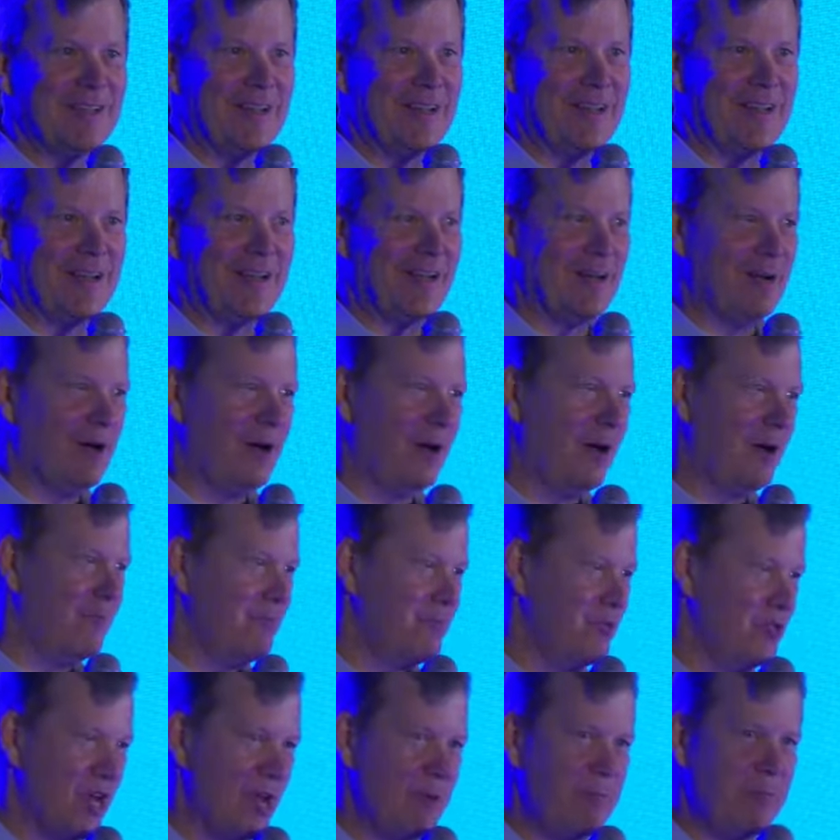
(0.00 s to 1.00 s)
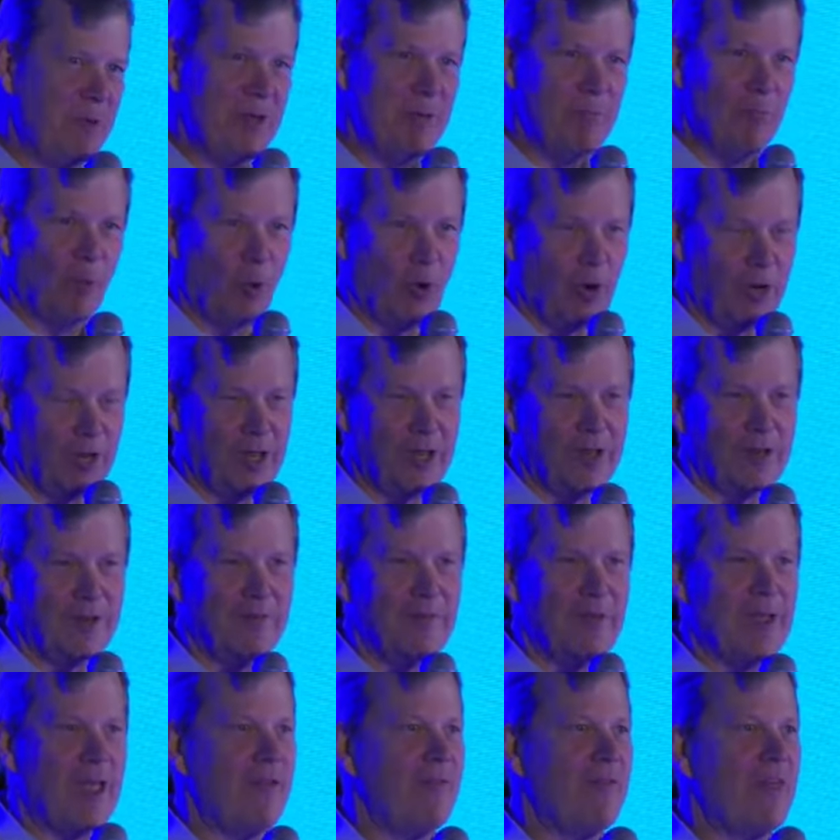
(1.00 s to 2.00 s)
uh, JP Morgan,
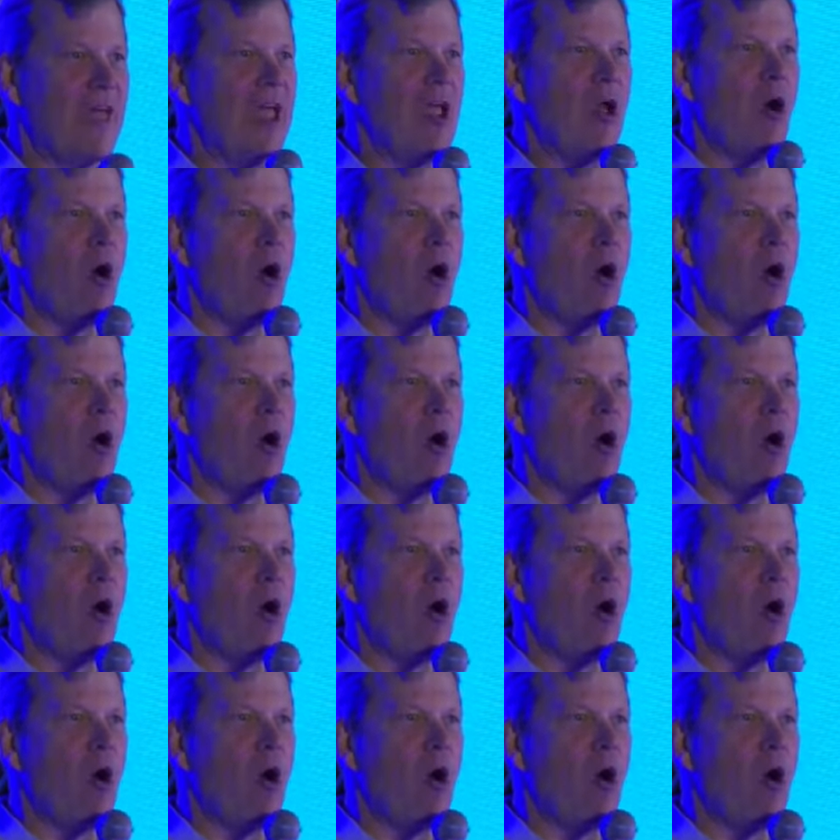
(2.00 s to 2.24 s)
they, they,